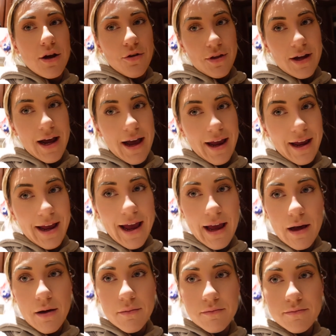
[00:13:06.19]
know that I
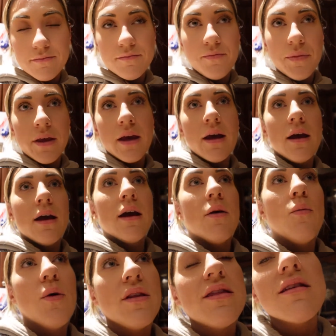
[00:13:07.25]
am,
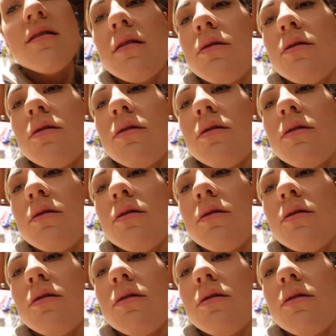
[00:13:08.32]
what this